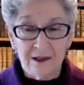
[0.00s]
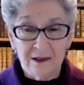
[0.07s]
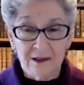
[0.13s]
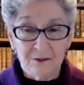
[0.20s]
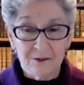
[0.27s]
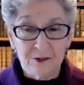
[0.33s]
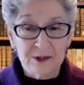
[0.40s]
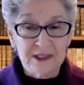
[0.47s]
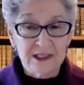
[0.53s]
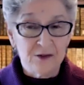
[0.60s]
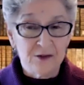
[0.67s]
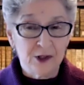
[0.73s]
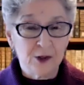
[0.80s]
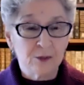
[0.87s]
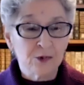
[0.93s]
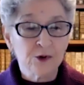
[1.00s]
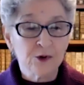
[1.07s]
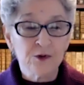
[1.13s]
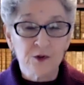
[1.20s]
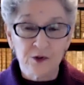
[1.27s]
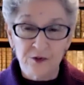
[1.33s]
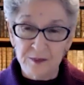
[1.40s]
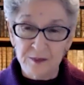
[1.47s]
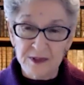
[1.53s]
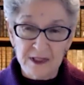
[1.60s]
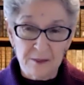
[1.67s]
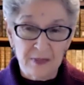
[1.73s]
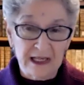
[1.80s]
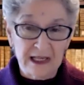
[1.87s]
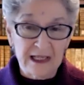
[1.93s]
receiving approval from
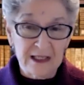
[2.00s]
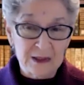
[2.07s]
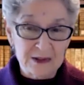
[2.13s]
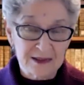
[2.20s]
somebody else.